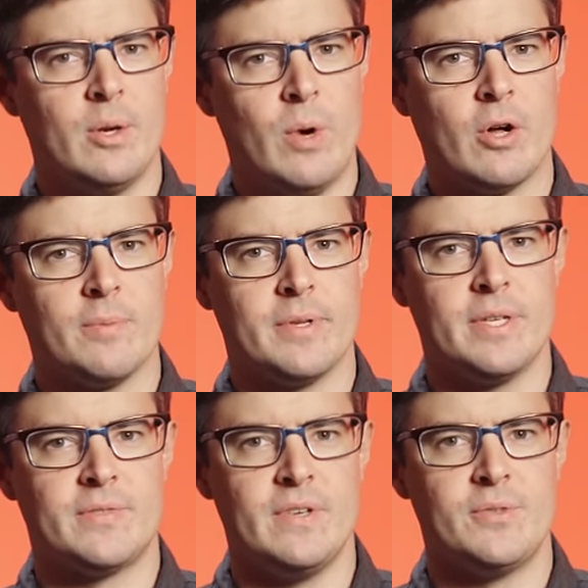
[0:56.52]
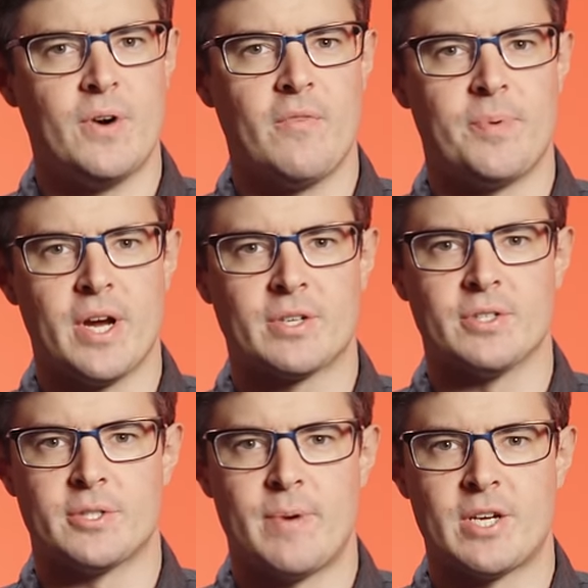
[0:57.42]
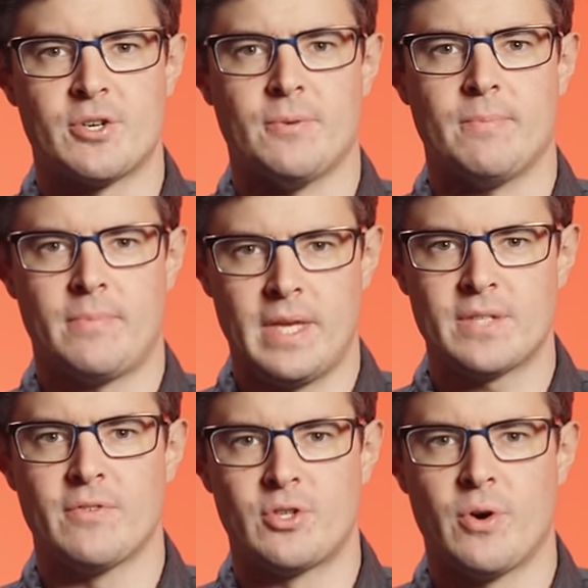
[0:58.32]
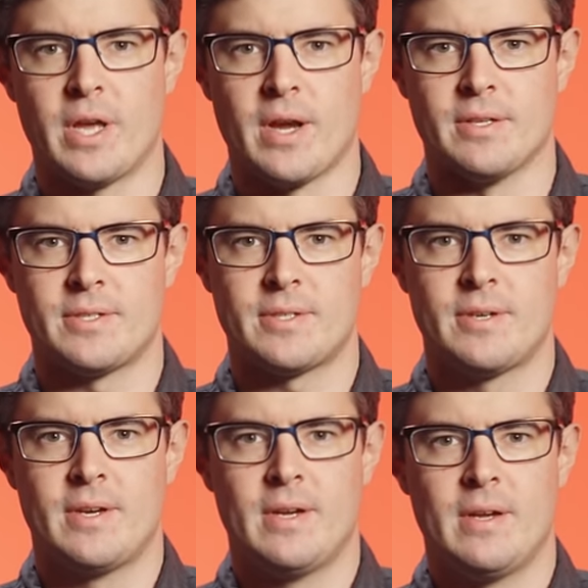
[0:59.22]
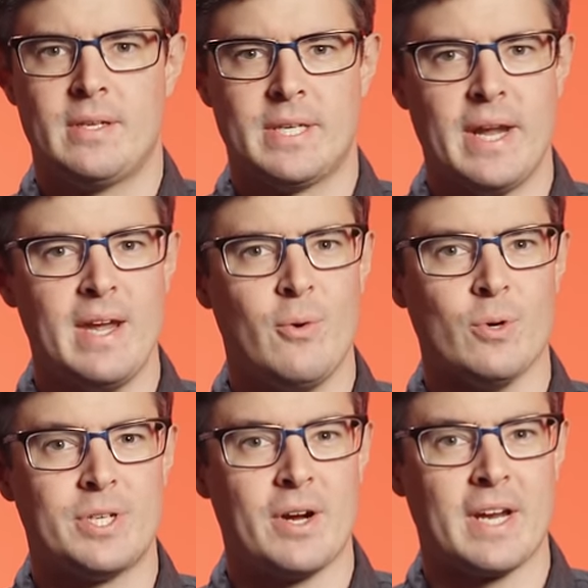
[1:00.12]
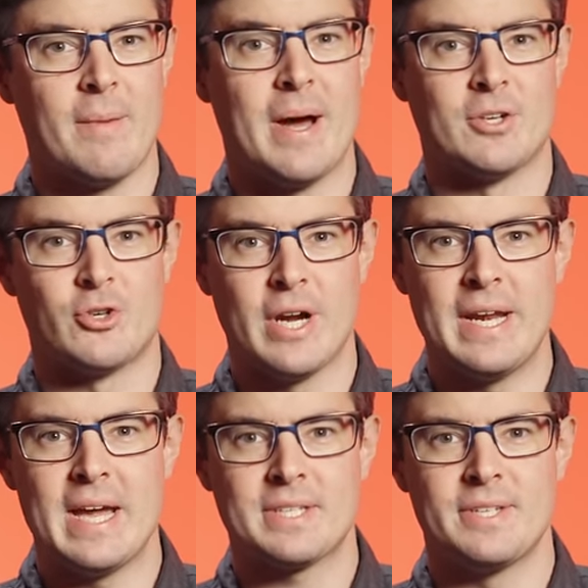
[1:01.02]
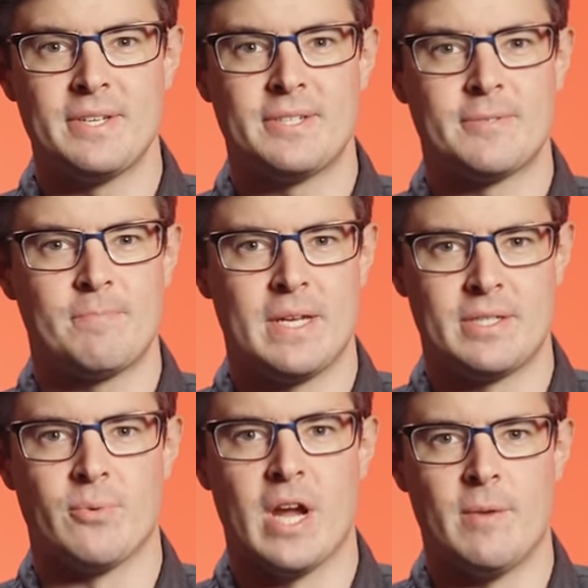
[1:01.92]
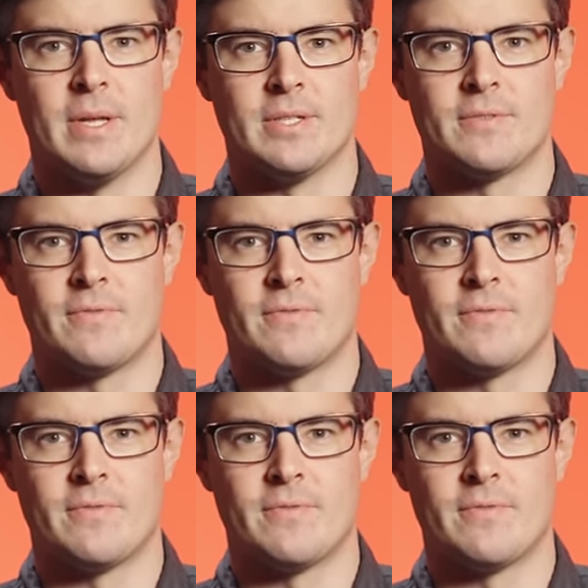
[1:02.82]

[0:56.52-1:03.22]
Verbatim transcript: and welcome to this V12 production special. Thanks for joining us. Today, we're talking about train accidents and derailments,